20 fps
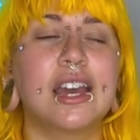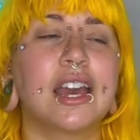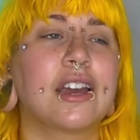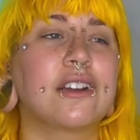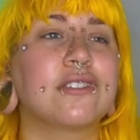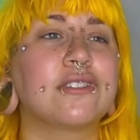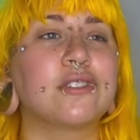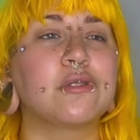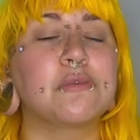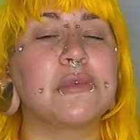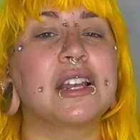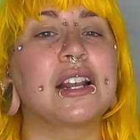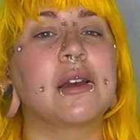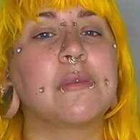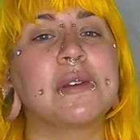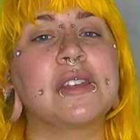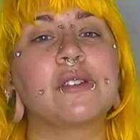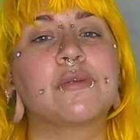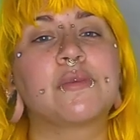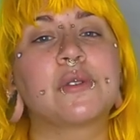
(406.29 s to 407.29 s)
It also may not
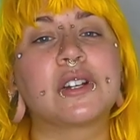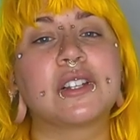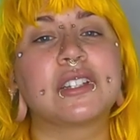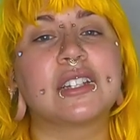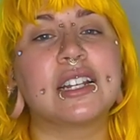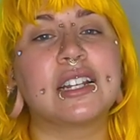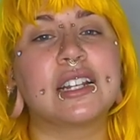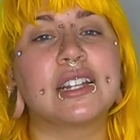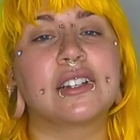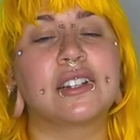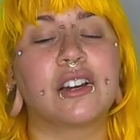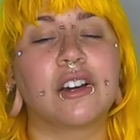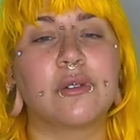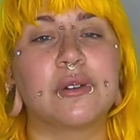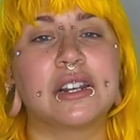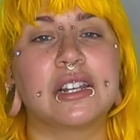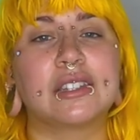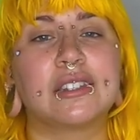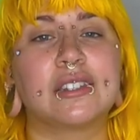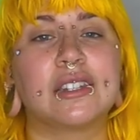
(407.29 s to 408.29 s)
be the worst idea to go
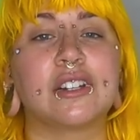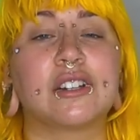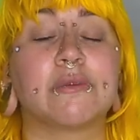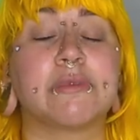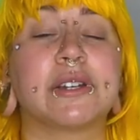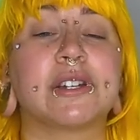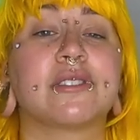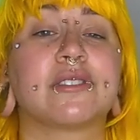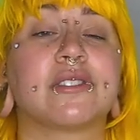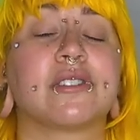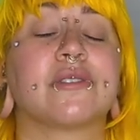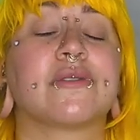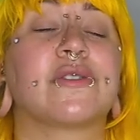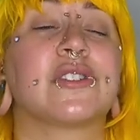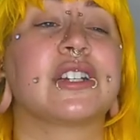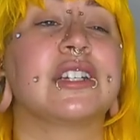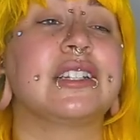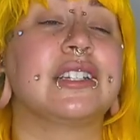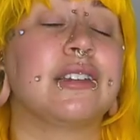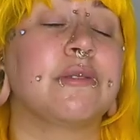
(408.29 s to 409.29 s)
in and see your piercer for
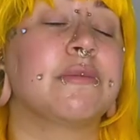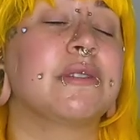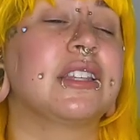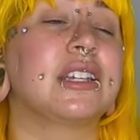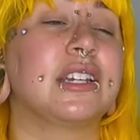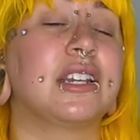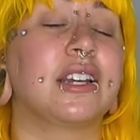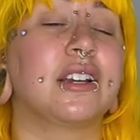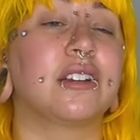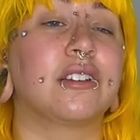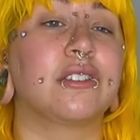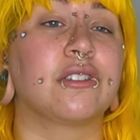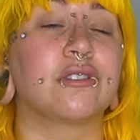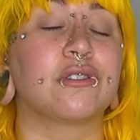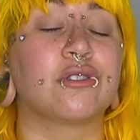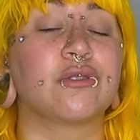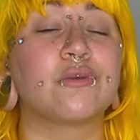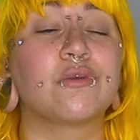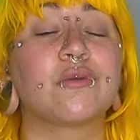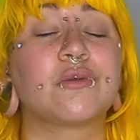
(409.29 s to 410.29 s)
a deep cleaning on your
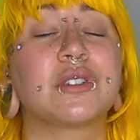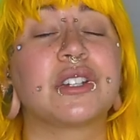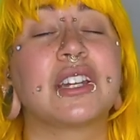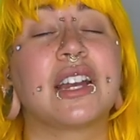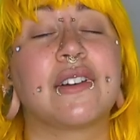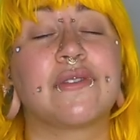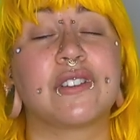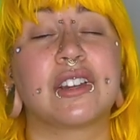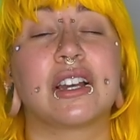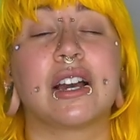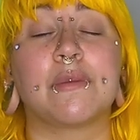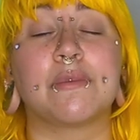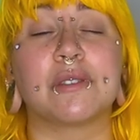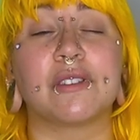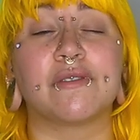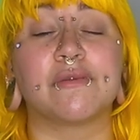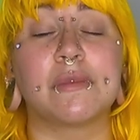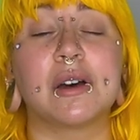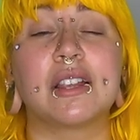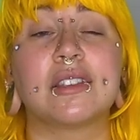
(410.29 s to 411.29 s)
jewelry every couple
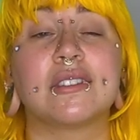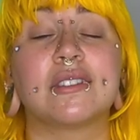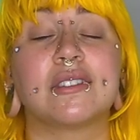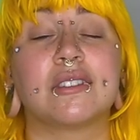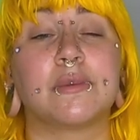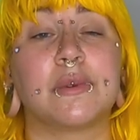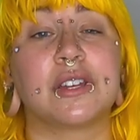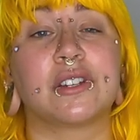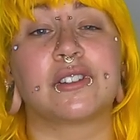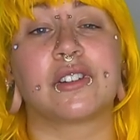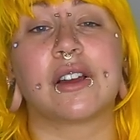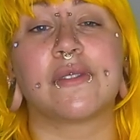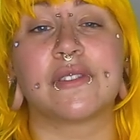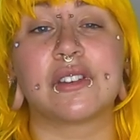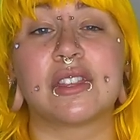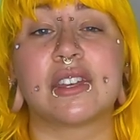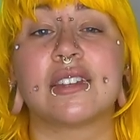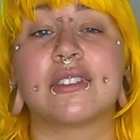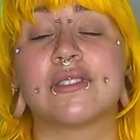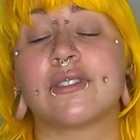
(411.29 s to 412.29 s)
of months to make sure
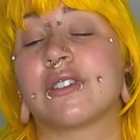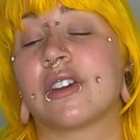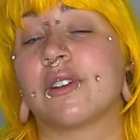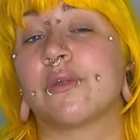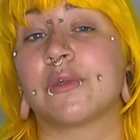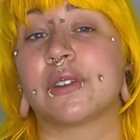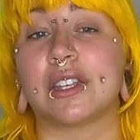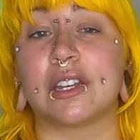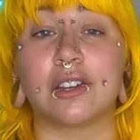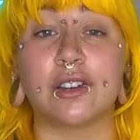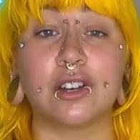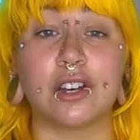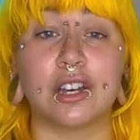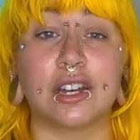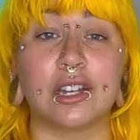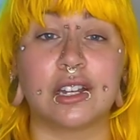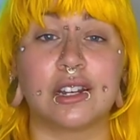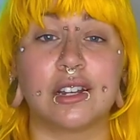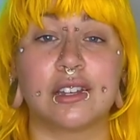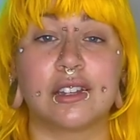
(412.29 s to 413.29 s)
everything's looking really
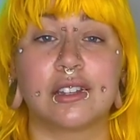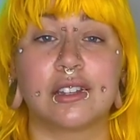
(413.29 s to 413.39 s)
good.